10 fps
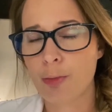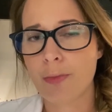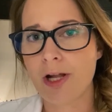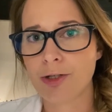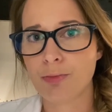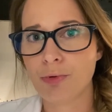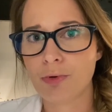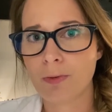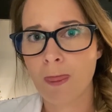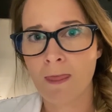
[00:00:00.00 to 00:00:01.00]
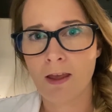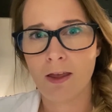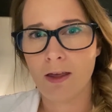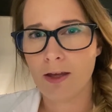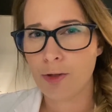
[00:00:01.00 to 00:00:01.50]
Melt and Pour.
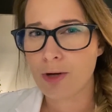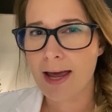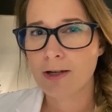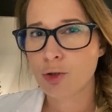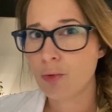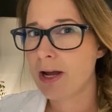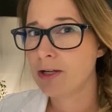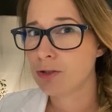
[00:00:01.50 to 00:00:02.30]
You can create